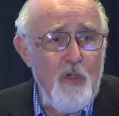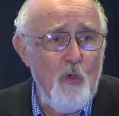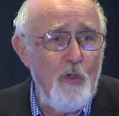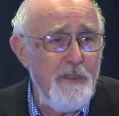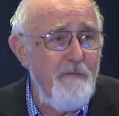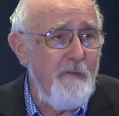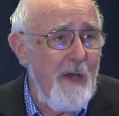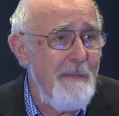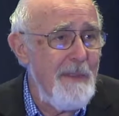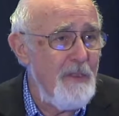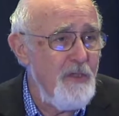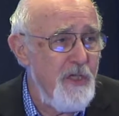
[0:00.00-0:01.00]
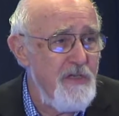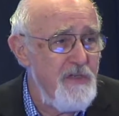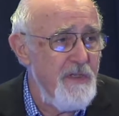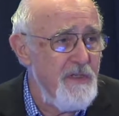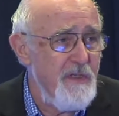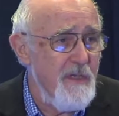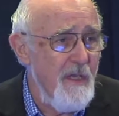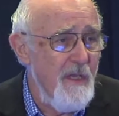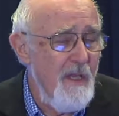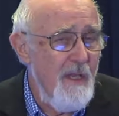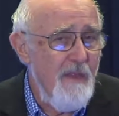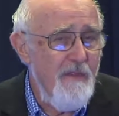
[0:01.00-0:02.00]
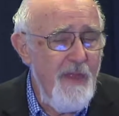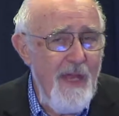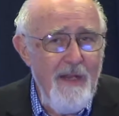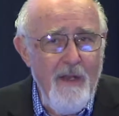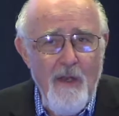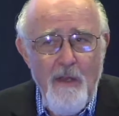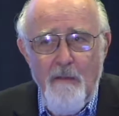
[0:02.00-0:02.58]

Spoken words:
called environmental justice, that